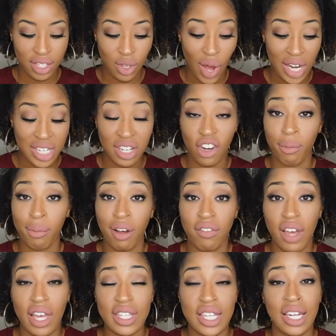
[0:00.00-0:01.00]
So I did it on my
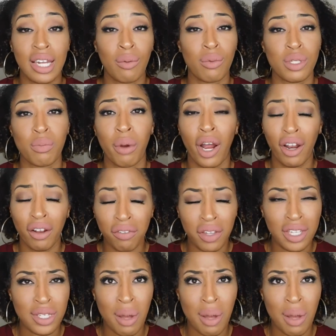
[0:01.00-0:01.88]
face, and it was perfect.